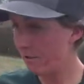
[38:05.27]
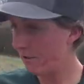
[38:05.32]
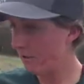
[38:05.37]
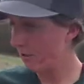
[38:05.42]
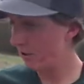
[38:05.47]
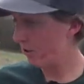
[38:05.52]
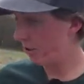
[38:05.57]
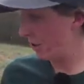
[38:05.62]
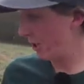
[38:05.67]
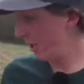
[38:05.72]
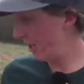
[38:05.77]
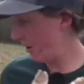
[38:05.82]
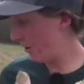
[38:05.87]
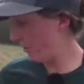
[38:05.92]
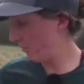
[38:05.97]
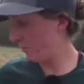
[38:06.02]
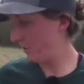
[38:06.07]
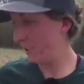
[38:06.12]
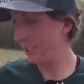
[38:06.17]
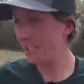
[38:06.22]
she
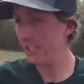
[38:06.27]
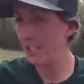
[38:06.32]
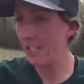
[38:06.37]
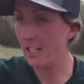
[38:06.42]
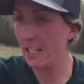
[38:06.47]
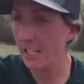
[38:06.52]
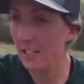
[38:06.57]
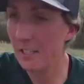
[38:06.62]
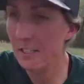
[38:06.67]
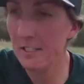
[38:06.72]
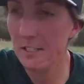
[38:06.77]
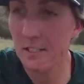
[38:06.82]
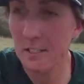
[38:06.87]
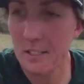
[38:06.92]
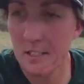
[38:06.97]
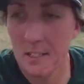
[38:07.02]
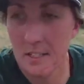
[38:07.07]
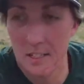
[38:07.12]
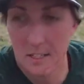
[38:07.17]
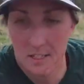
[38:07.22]
only needs
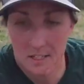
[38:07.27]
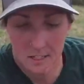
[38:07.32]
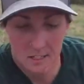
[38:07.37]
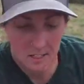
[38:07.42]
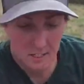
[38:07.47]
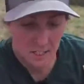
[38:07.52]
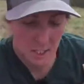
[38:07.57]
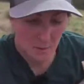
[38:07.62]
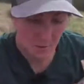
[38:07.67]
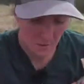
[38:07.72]
to